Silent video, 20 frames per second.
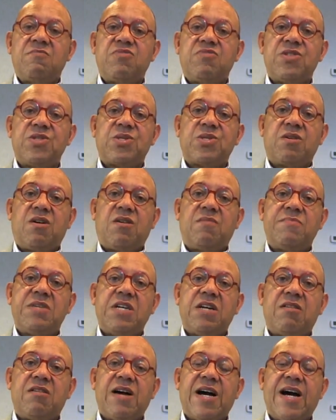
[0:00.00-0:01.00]
please call
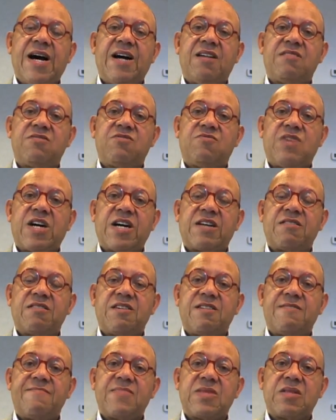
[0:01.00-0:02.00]
me or Al
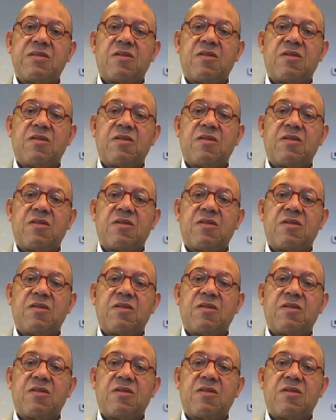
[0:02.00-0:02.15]
directly